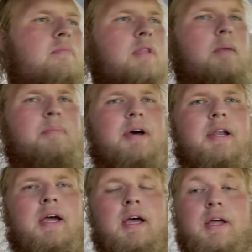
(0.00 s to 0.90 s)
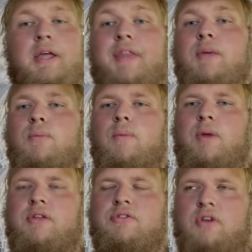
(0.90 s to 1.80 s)
But, and then
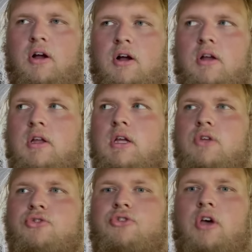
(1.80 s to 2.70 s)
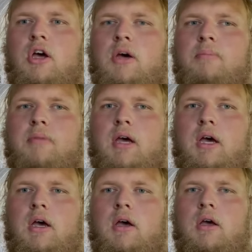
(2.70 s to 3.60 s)
we saw some
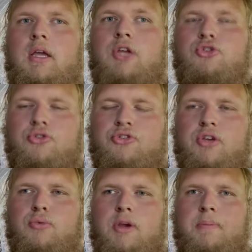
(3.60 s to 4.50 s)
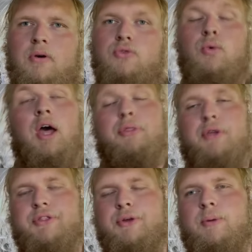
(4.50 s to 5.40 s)
interesting repos. Well, I
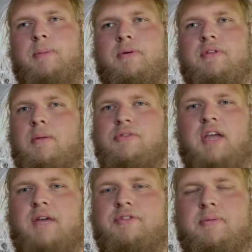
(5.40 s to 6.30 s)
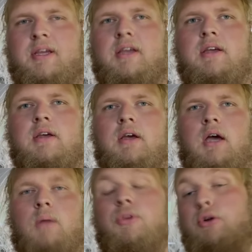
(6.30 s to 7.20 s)
think they're repos. They almost have to be.
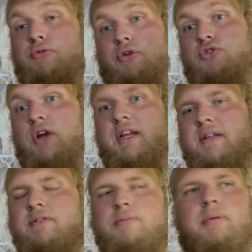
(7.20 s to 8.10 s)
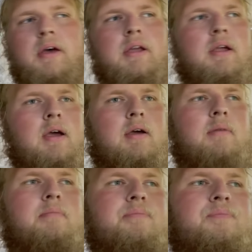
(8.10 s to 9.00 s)
They're trade-ins. But
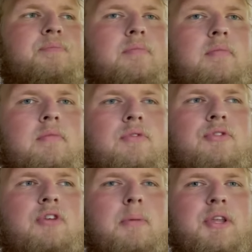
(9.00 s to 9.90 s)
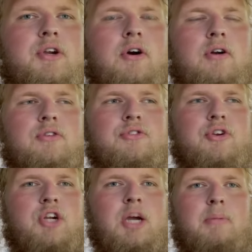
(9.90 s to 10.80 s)
some of the cars that
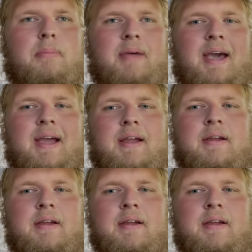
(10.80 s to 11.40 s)
are coming back